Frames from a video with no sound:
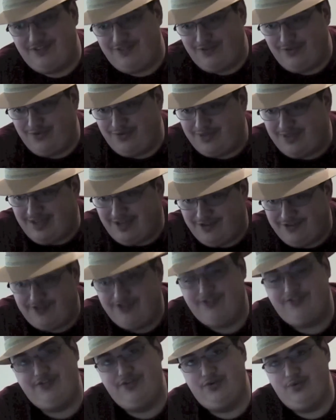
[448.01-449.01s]
in
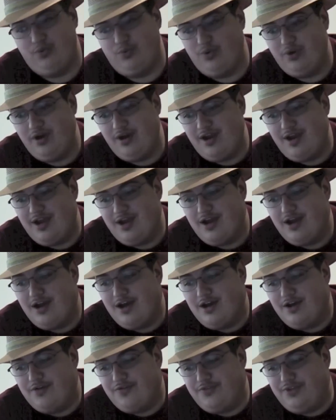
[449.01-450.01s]
2002,
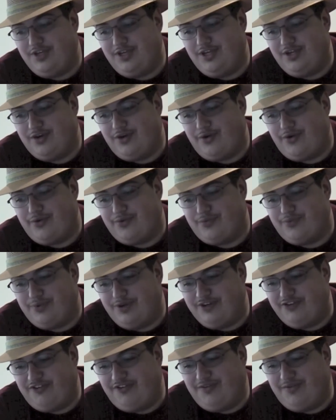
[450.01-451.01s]
the
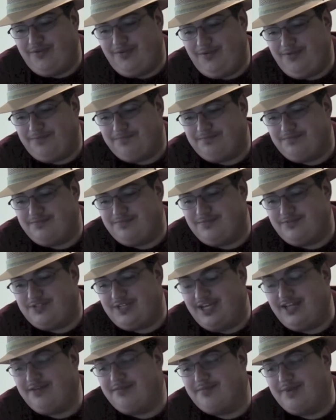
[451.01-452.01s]
original
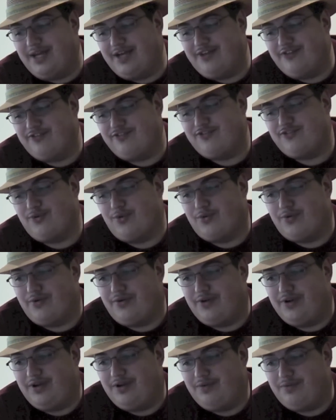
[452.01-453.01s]
Deadman
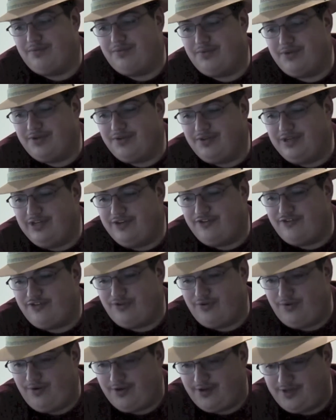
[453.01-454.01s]
story really
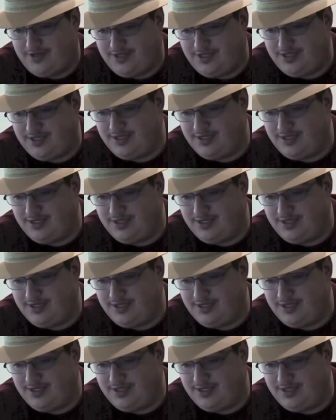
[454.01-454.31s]
took